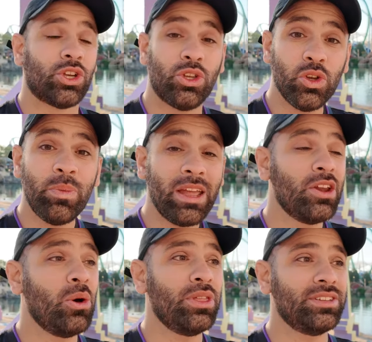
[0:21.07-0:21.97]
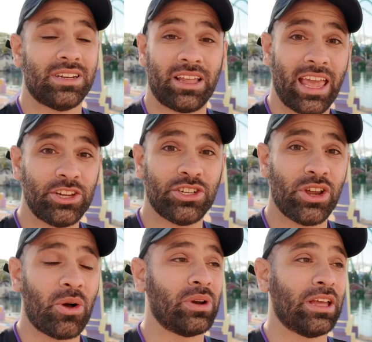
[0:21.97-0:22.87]
So you may know this, and in case you
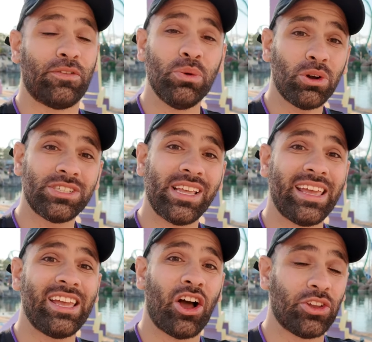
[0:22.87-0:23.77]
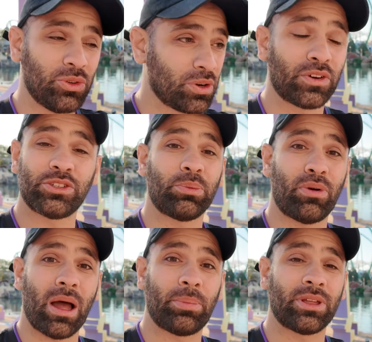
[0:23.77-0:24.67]
don't, if you are staying on Universal
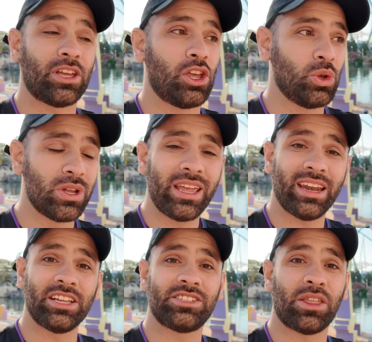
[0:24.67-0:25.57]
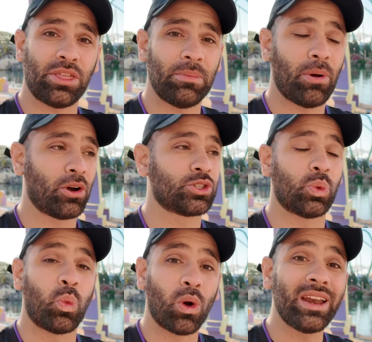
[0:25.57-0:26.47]
property, you can get into the theme parks
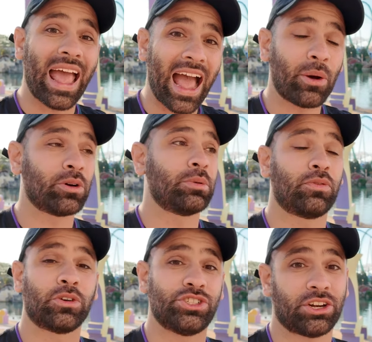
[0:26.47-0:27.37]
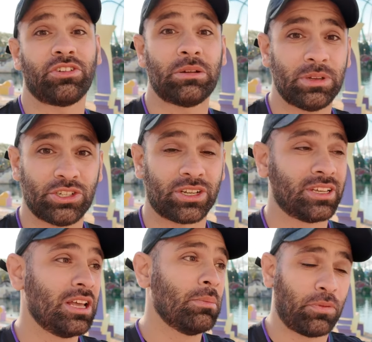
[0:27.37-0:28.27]
1 hour before general admission,
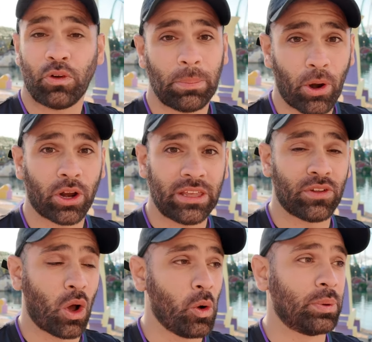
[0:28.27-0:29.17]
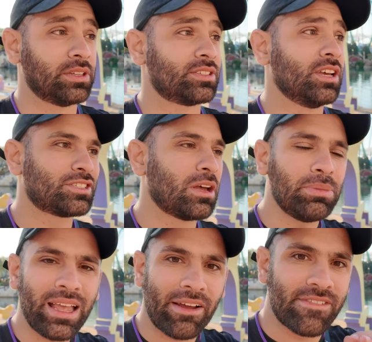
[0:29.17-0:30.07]
before the park even opens.
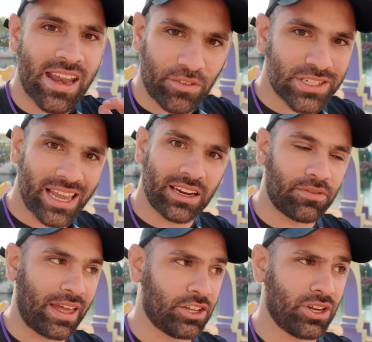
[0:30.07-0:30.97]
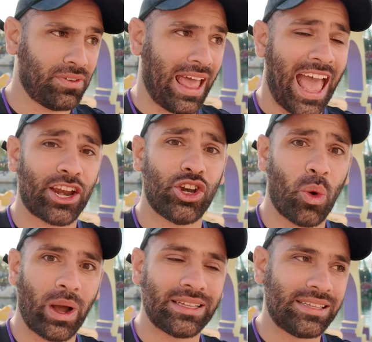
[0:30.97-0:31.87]
Something I've never taken advantage of, and I had
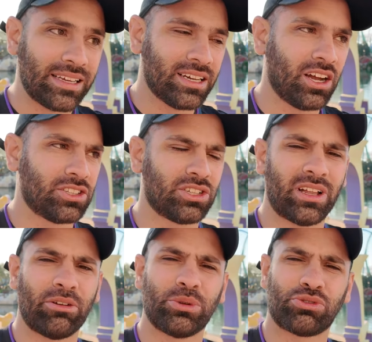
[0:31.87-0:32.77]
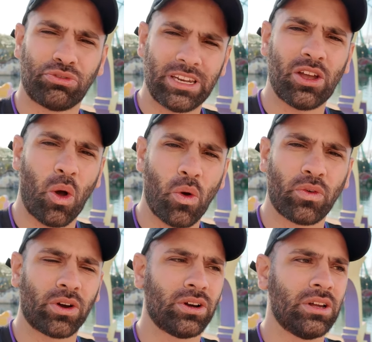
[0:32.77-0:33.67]
no idea until I was reading
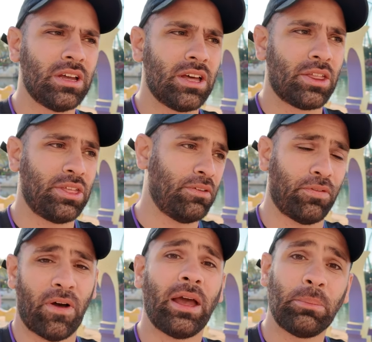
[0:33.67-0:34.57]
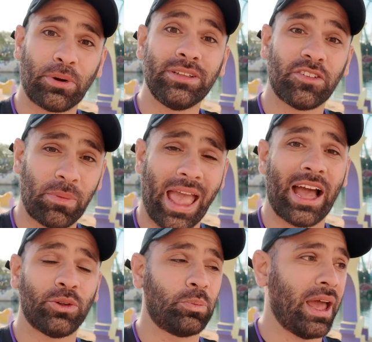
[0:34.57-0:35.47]
over the fine print of my
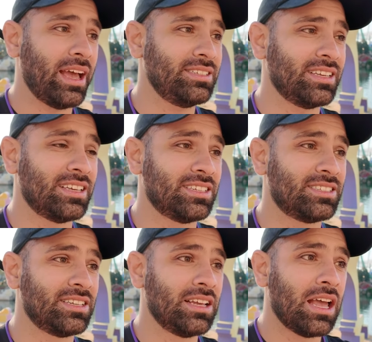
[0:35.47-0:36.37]
annual pass, is